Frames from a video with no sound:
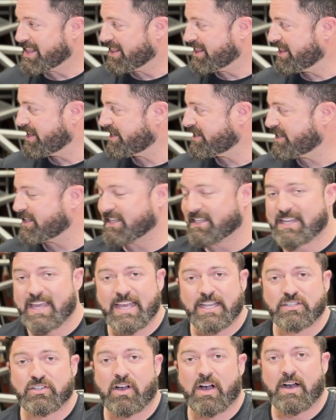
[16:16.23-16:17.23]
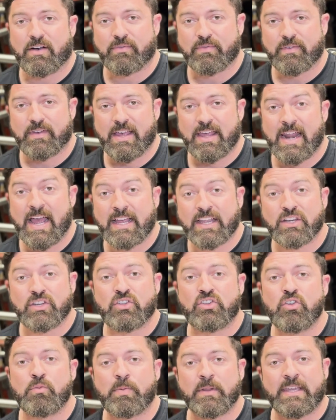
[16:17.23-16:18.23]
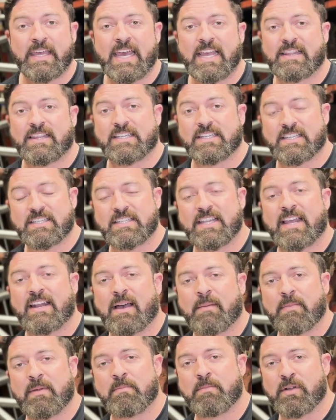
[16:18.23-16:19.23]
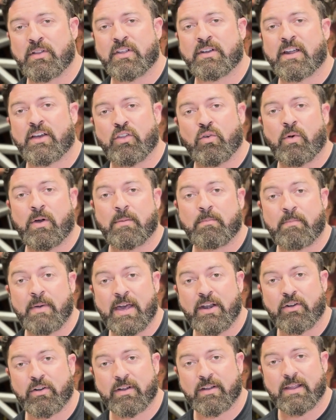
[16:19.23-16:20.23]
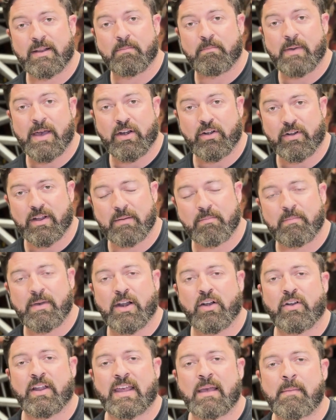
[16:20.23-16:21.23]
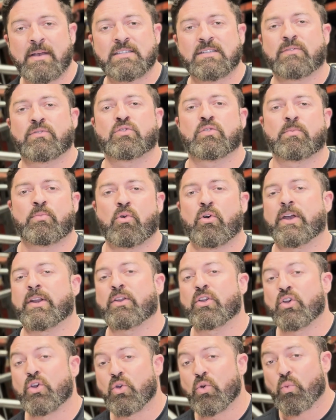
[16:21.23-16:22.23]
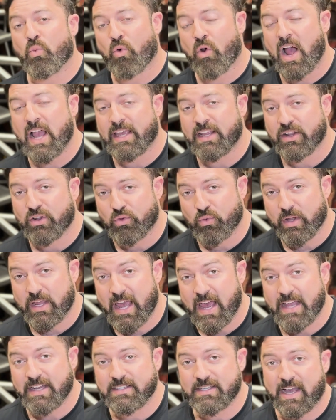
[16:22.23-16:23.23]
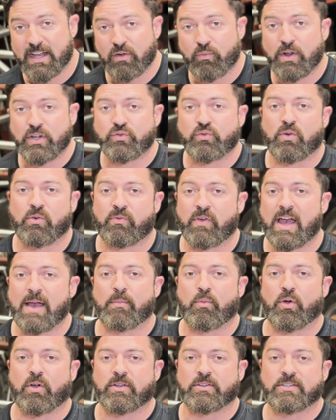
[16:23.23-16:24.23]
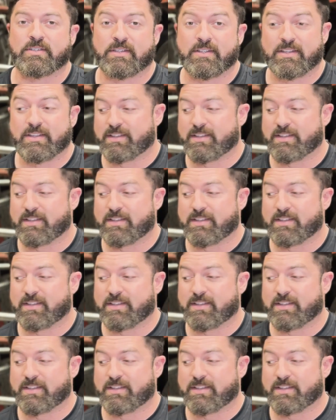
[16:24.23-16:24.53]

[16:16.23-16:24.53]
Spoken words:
this thing takes off and I can duplicate this setup and build another one better and better and better and get myself to a point where I can create out of Retro Fabworks